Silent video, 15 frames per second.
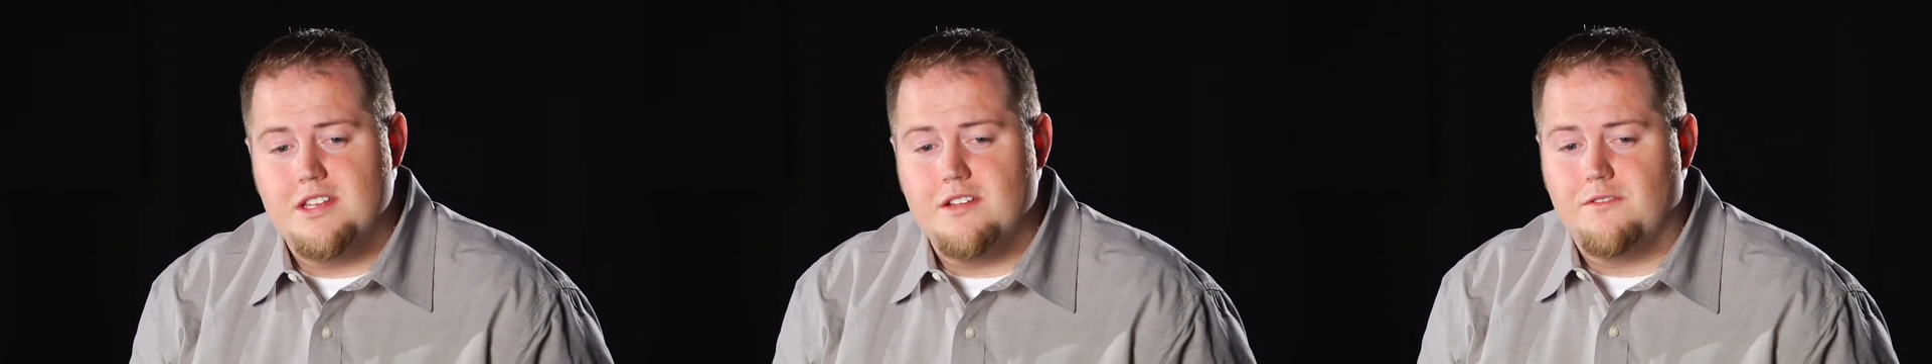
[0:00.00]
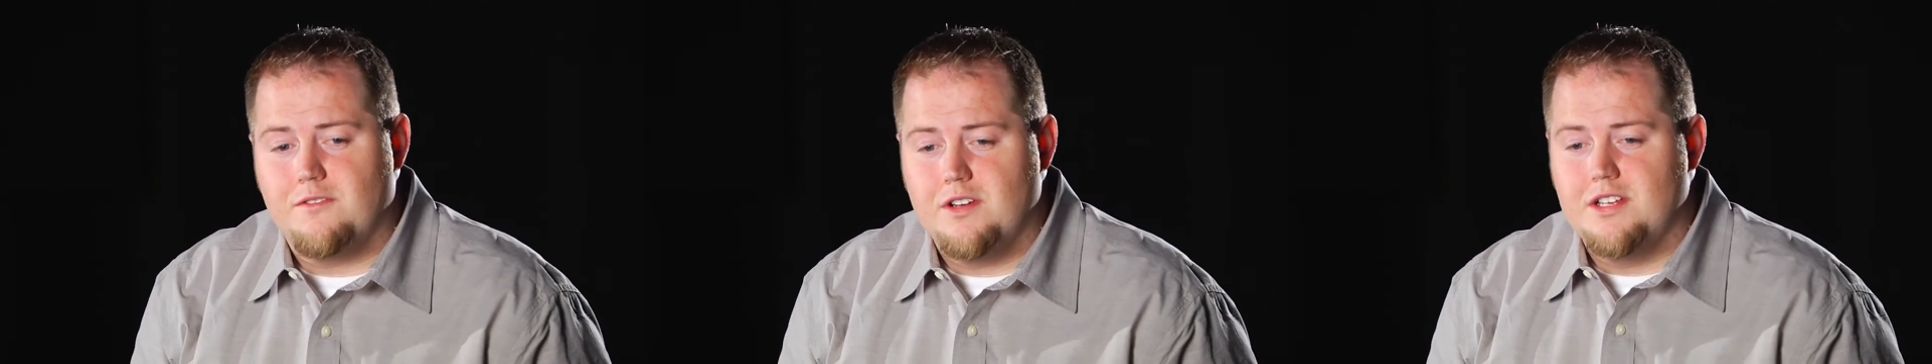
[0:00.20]

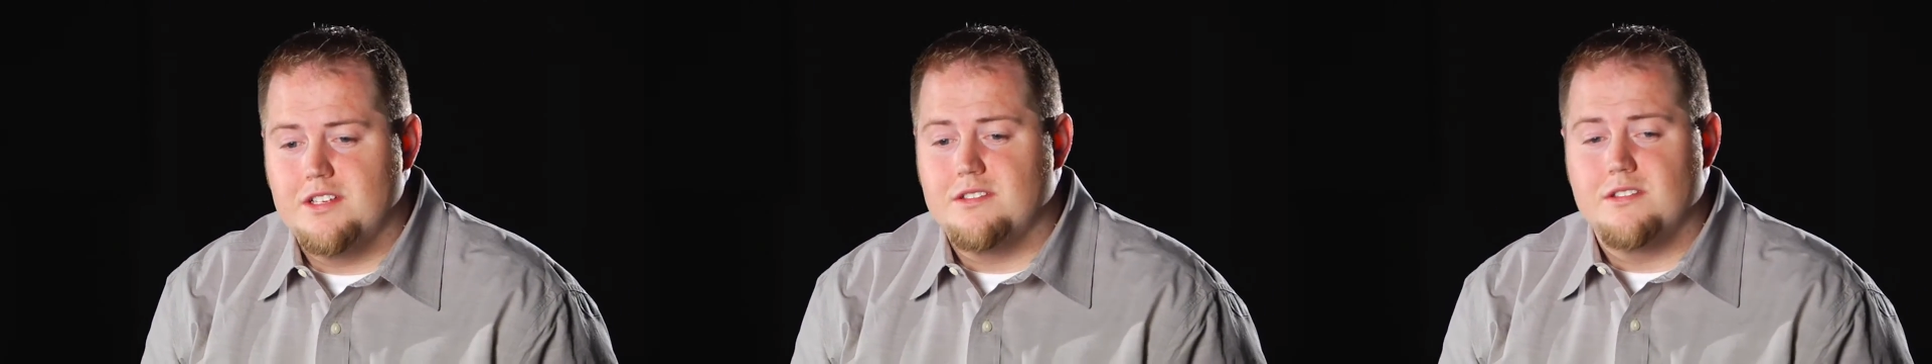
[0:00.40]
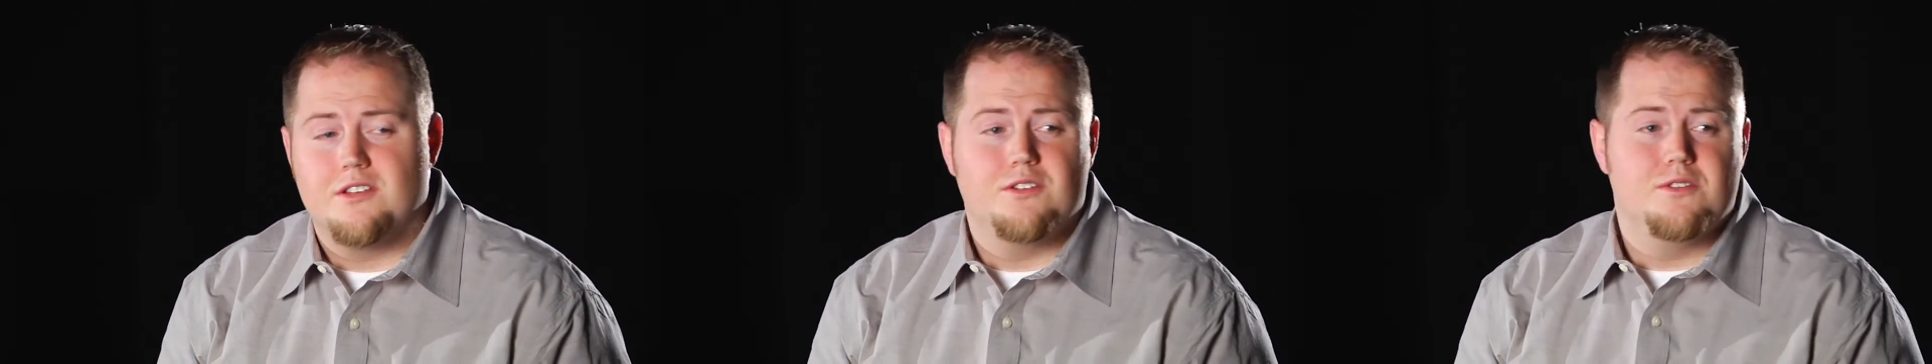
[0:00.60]
different
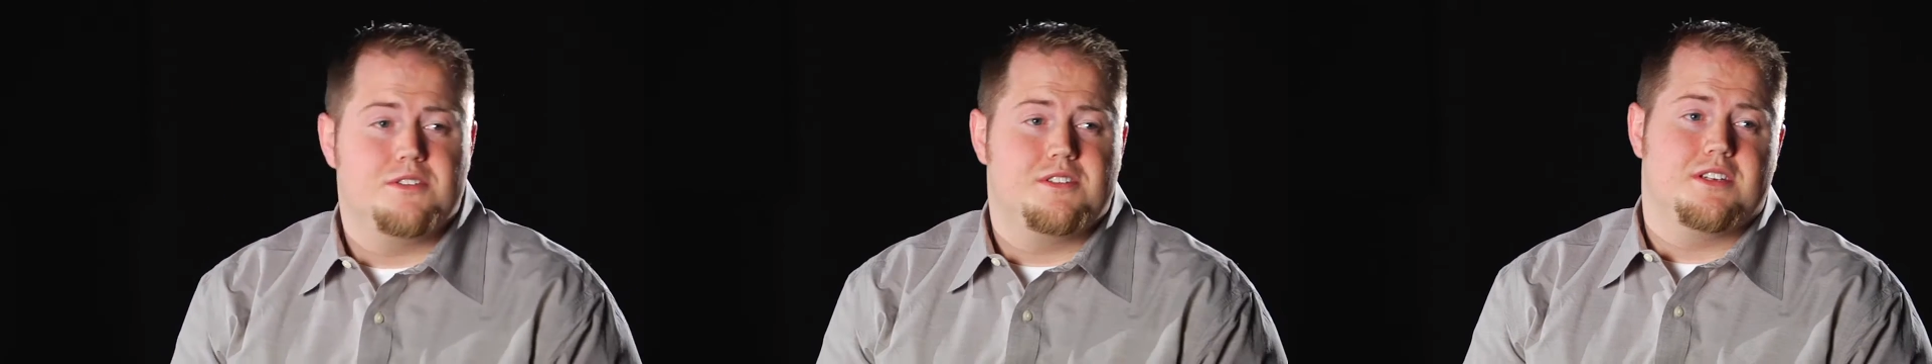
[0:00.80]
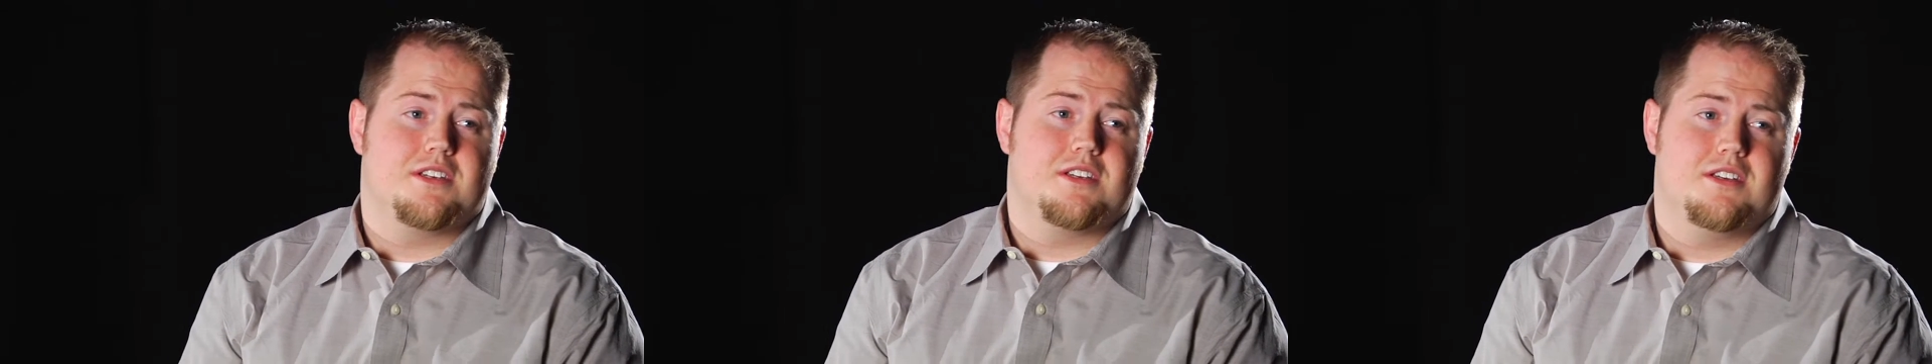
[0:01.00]
is the
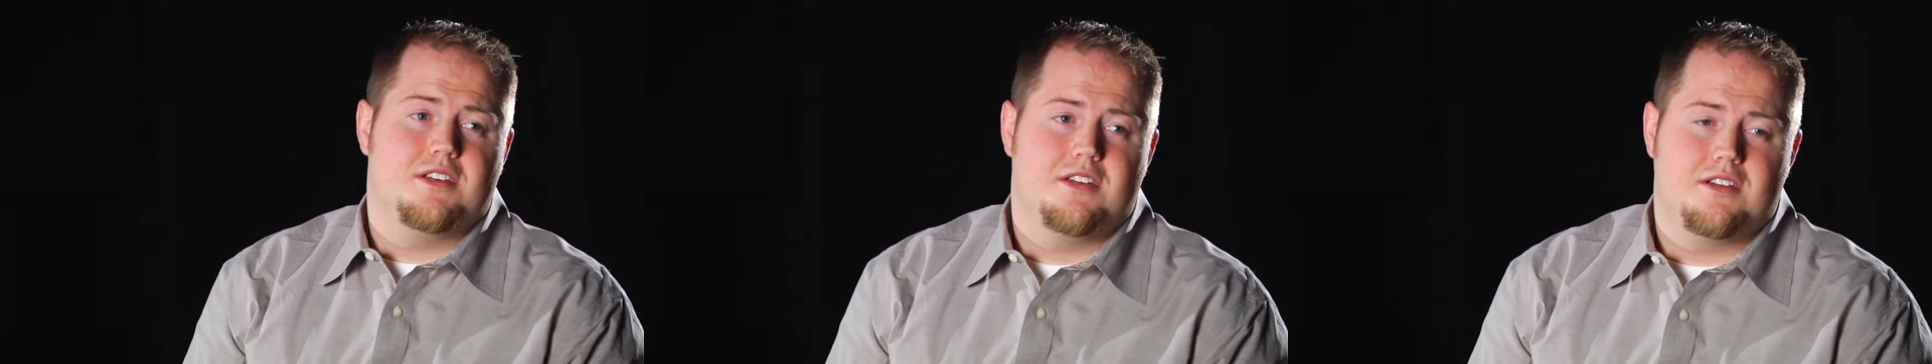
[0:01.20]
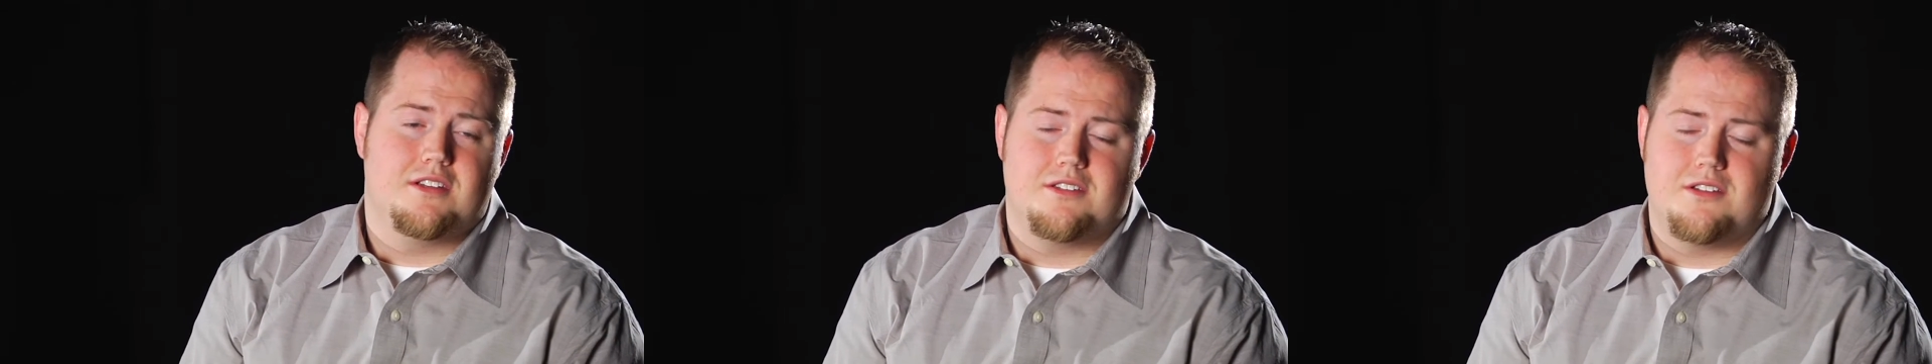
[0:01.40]
acoustic
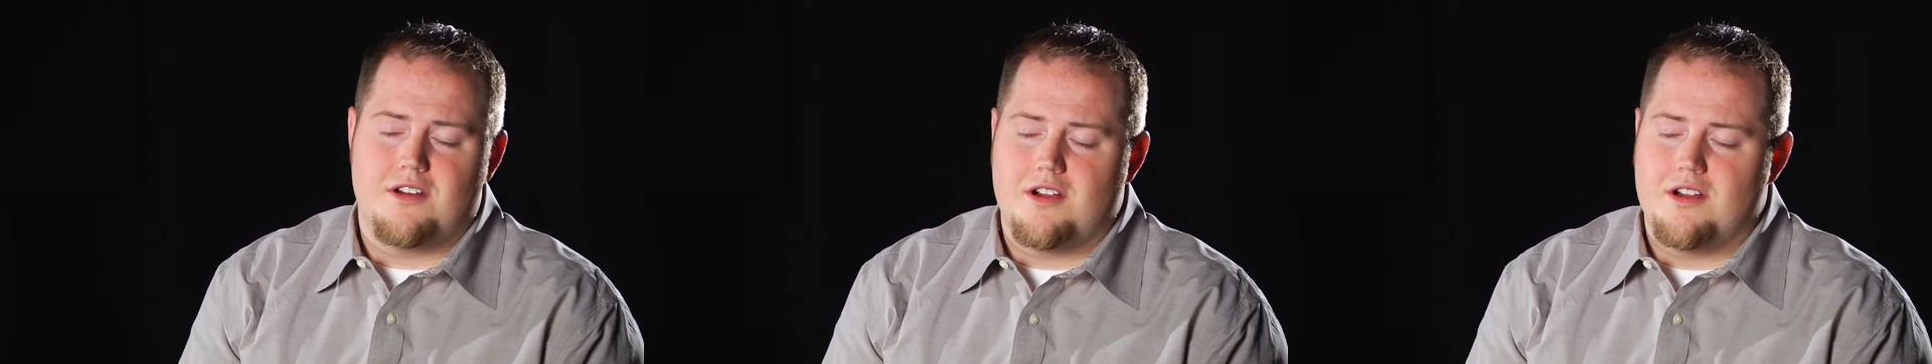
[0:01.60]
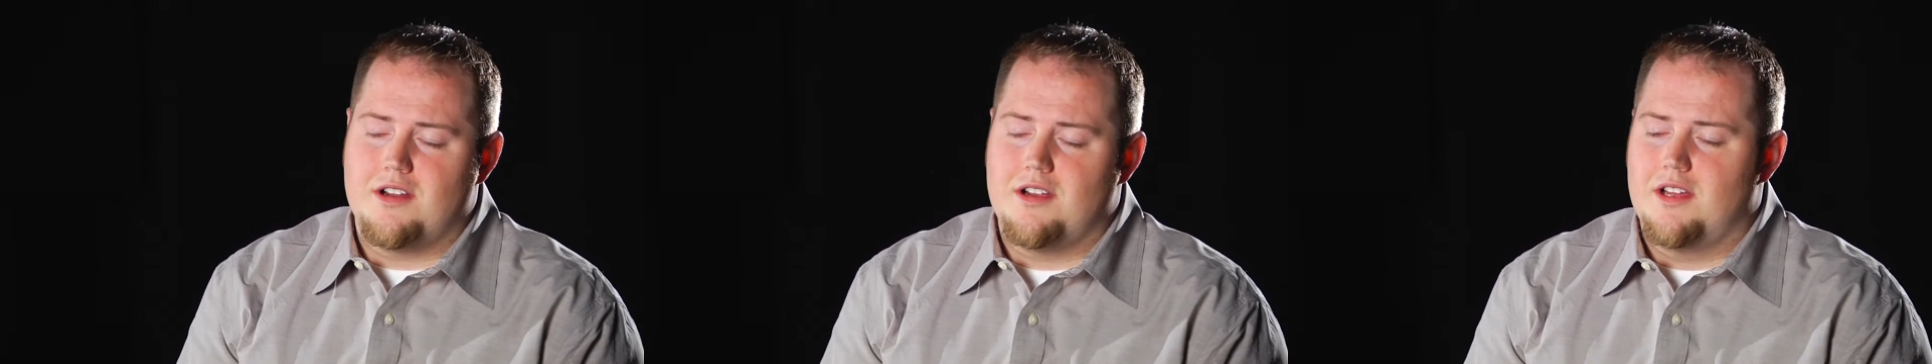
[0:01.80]

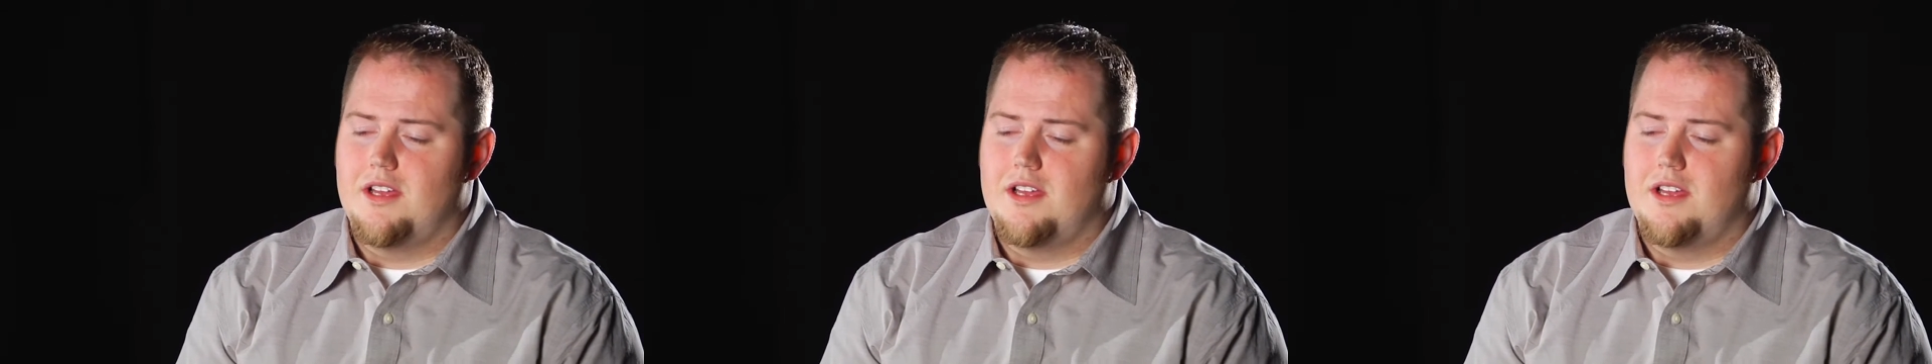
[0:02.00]
guitar.